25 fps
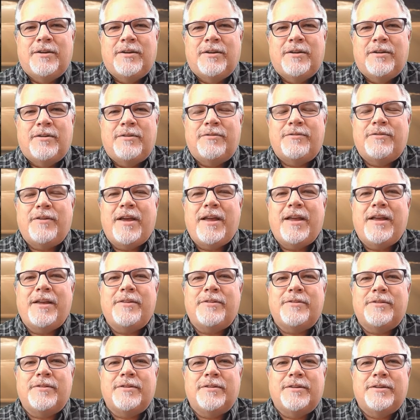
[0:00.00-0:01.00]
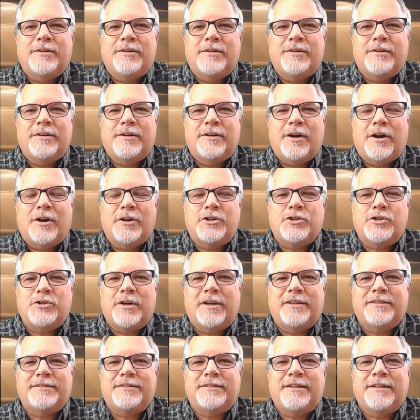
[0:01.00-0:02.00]
Faith, our
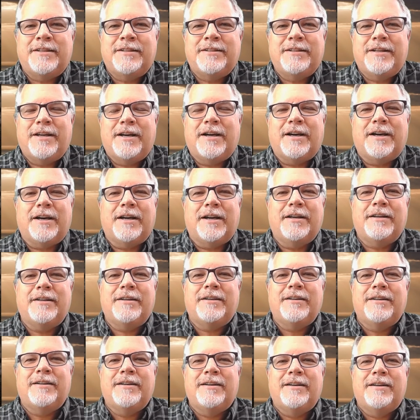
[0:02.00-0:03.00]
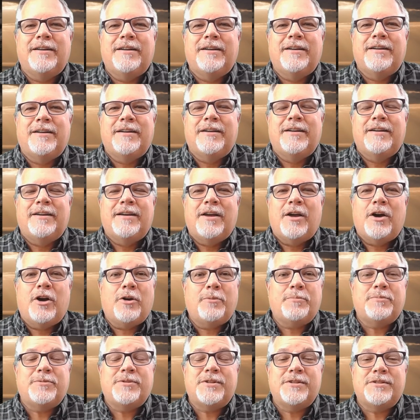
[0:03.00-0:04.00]
trust in God,
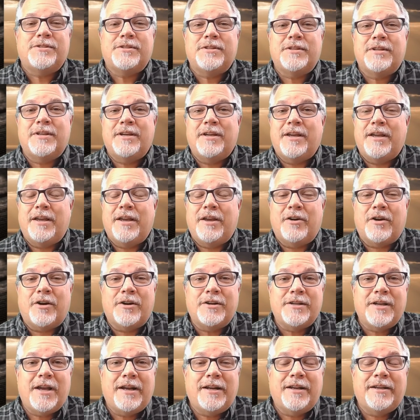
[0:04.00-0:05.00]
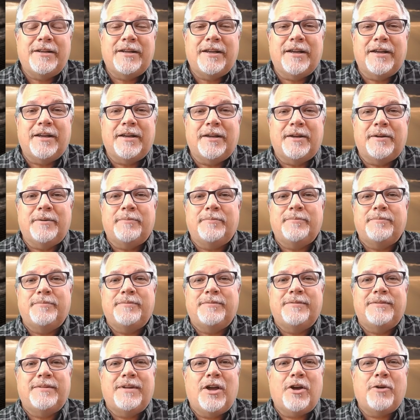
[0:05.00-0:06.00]
helps us in our day to day,
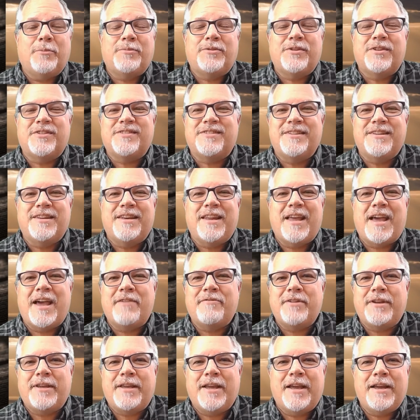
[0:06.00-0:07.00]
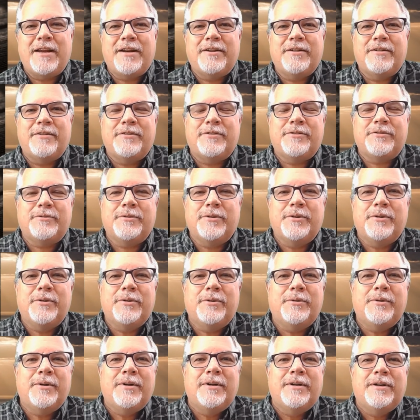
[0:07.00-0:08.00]
helps us navigate
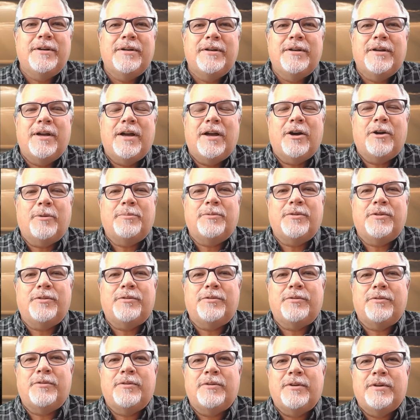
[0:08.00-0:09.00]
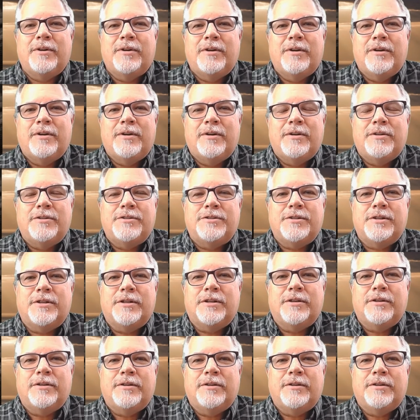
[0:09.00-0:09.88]
through helps us to